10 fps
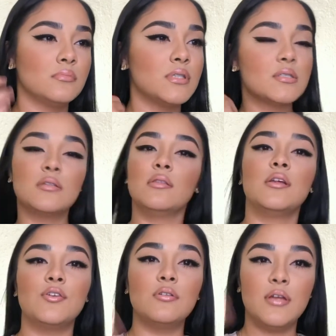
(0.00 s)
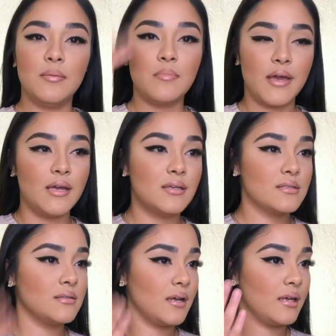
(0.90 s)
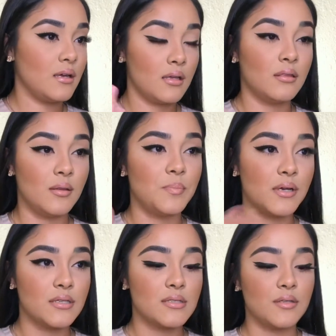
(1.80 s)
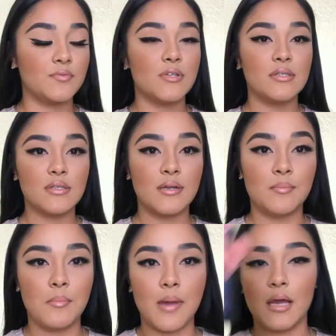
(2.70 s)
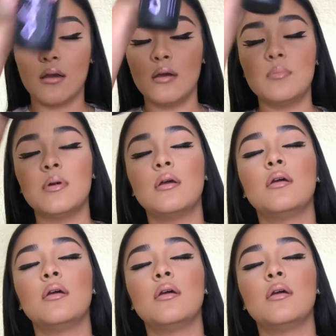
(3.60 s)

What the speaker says: This literally makes like the biggest difference in makeup.